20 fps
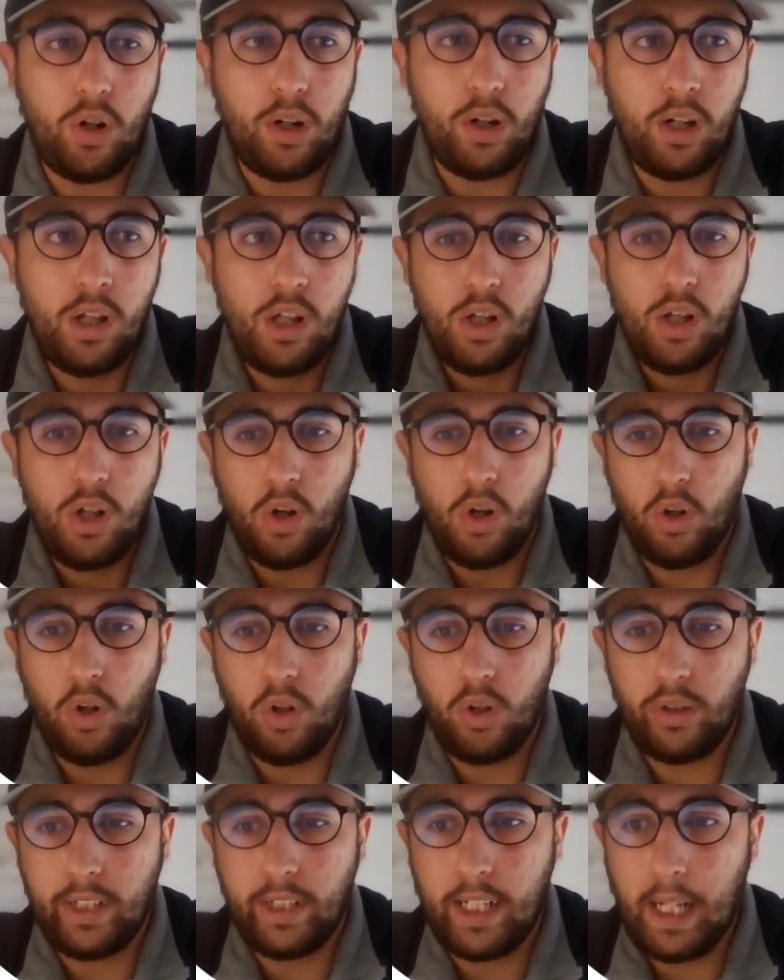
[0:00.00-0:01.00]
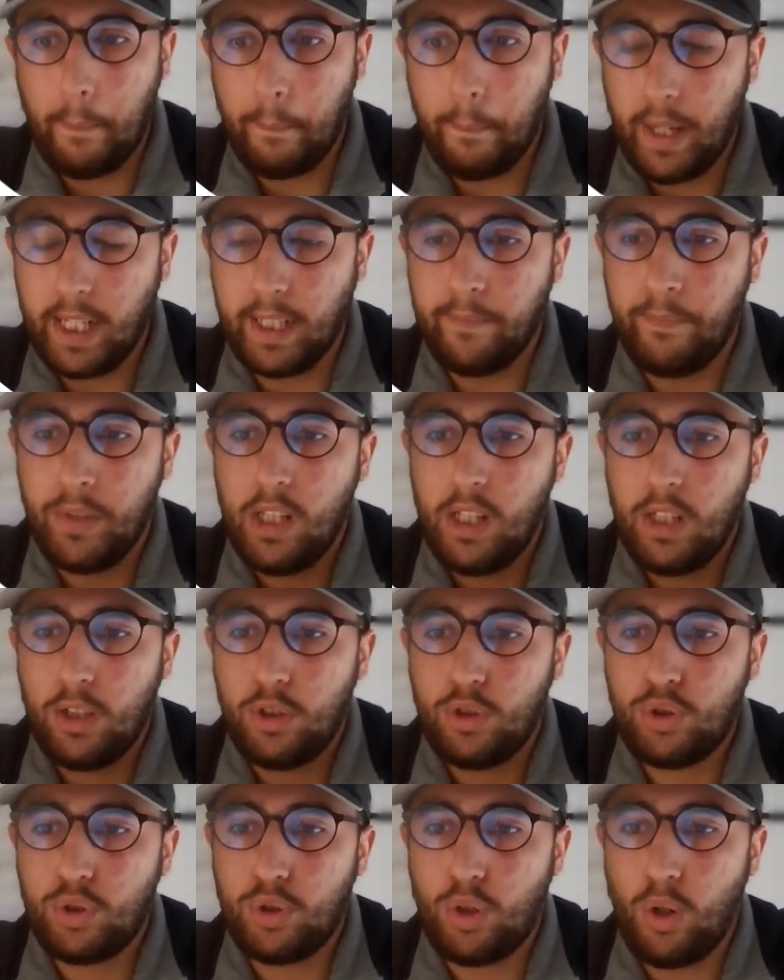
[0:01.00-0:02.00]
the campaign.
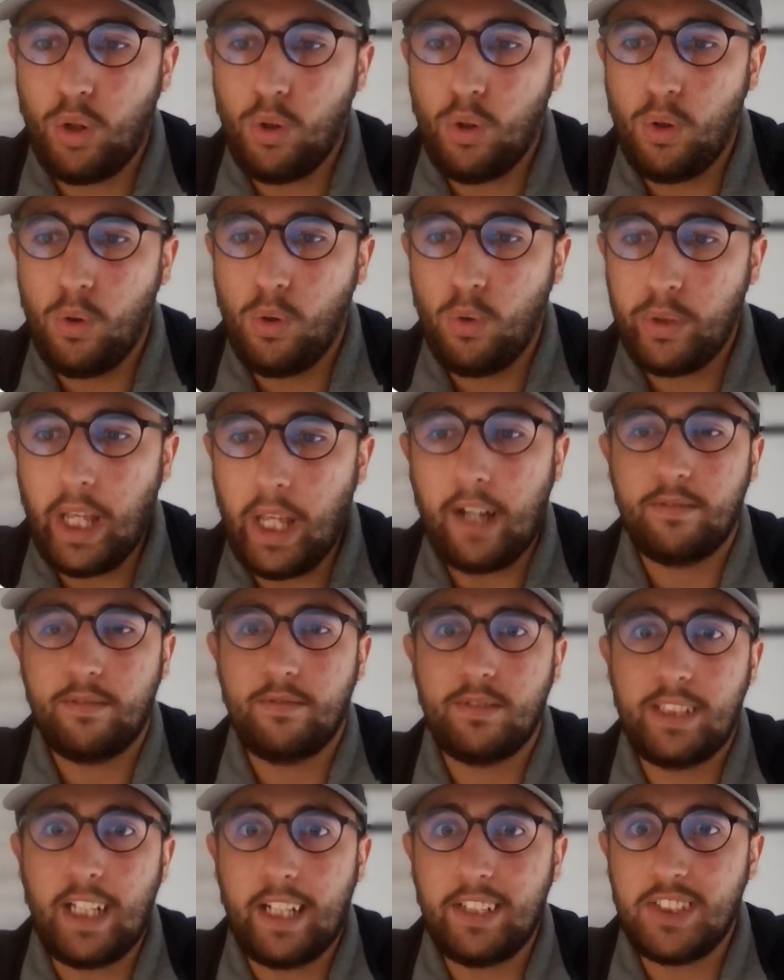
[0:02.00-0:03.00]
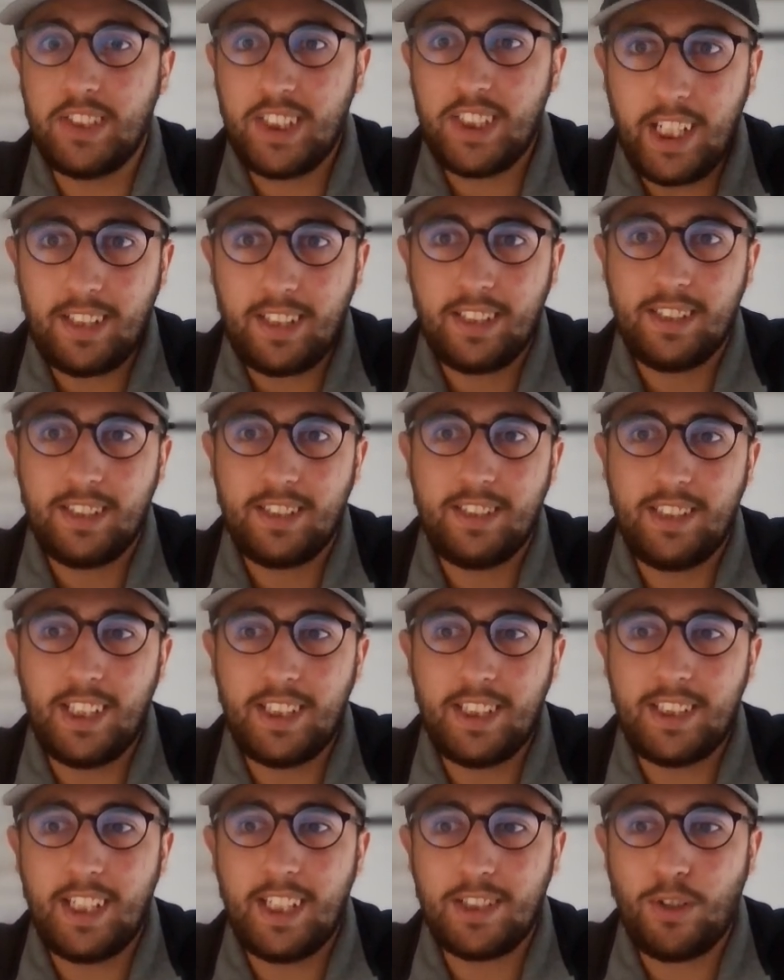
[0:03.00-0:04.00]
So yeah, that's it. This is
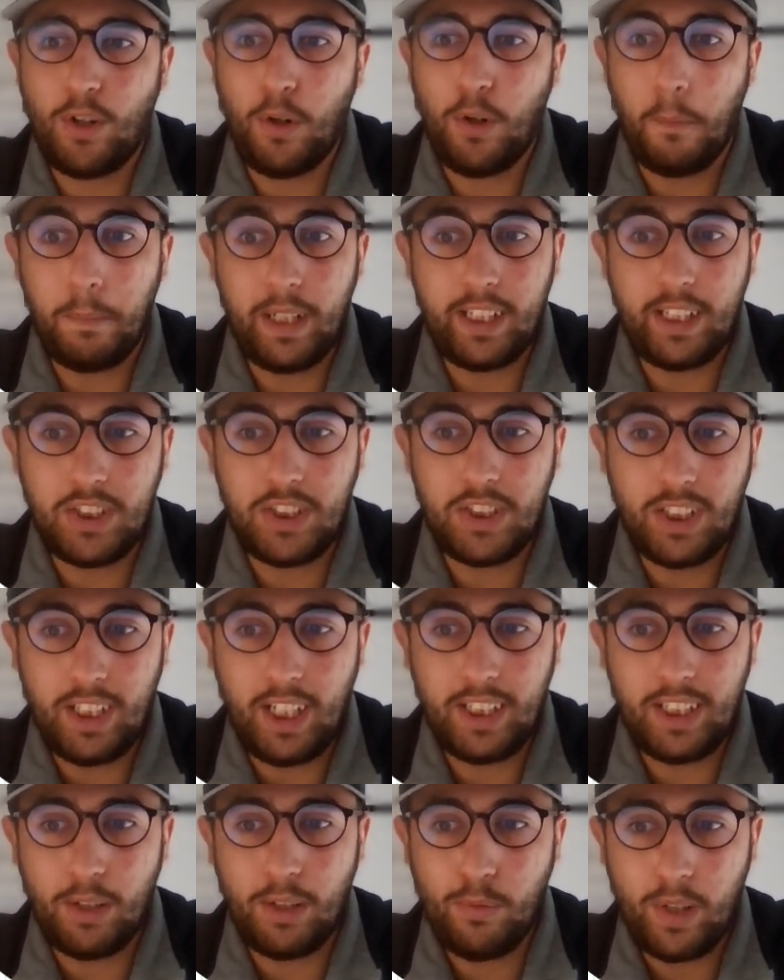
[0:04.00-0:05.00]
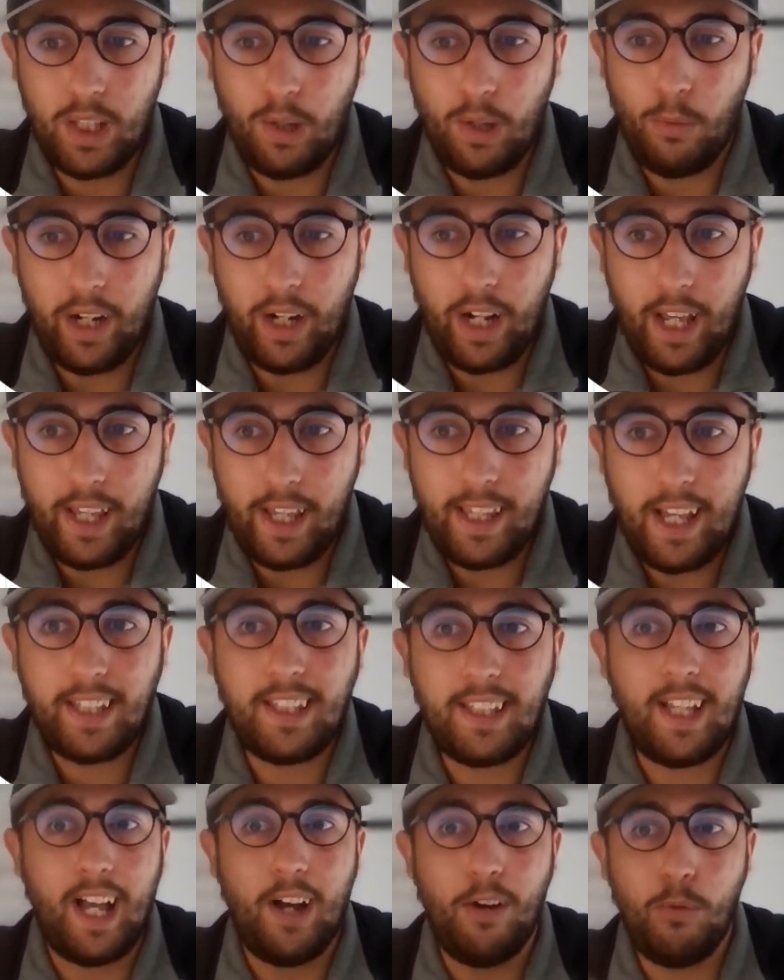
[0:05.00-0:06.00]
completely generated with our AI, and
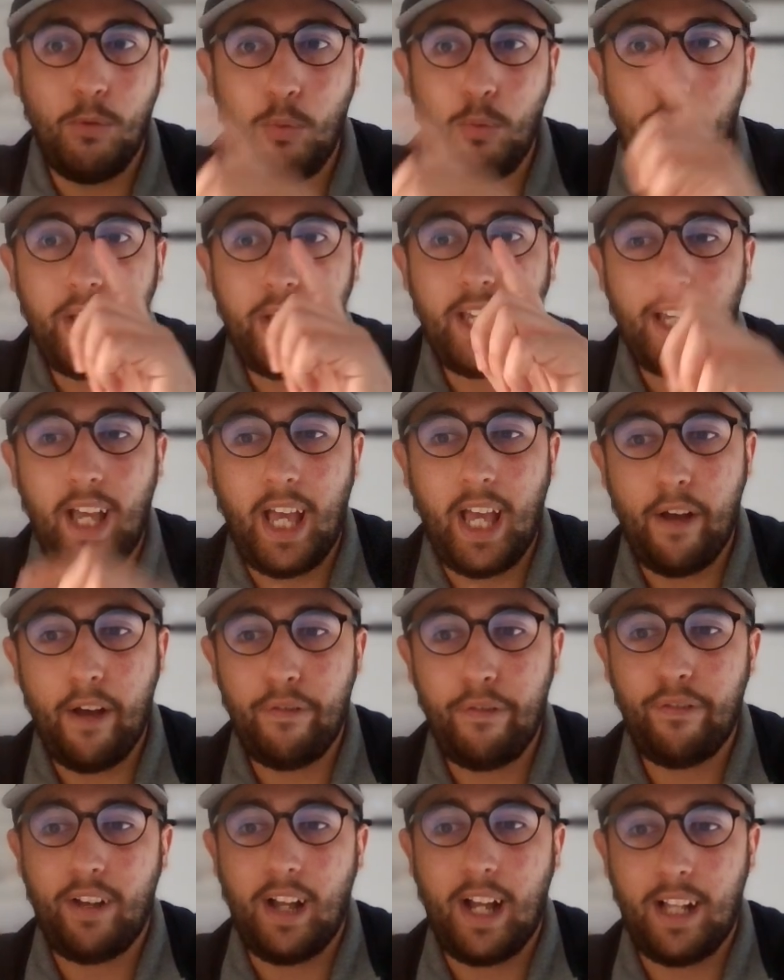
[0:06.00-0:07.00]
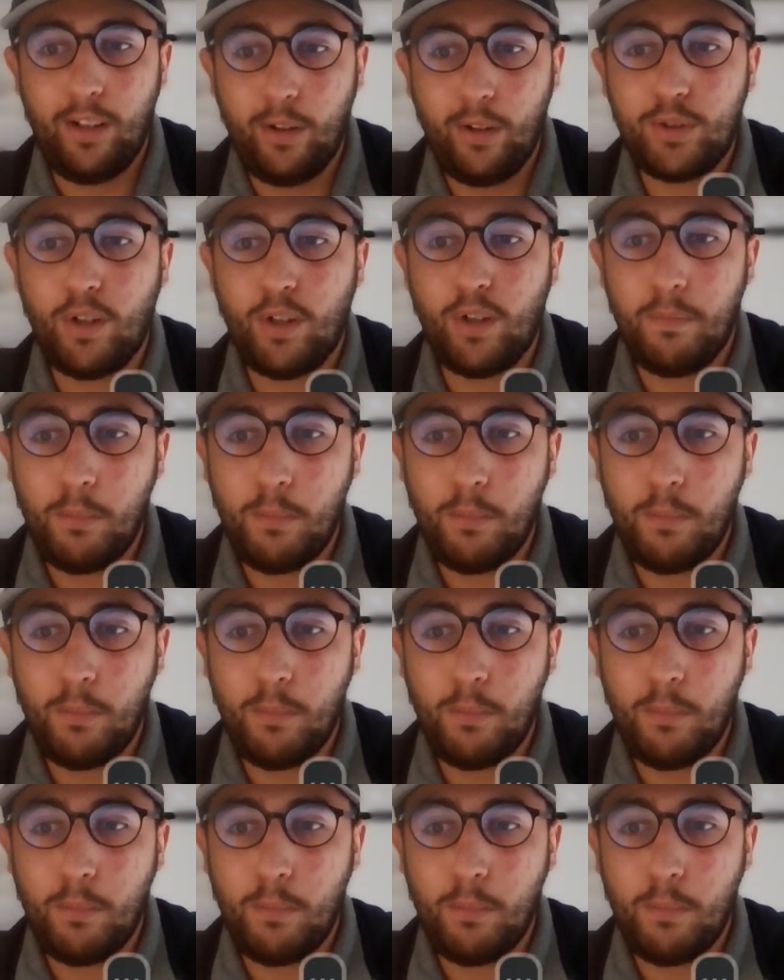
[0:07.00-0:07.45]
we have a lot of more AI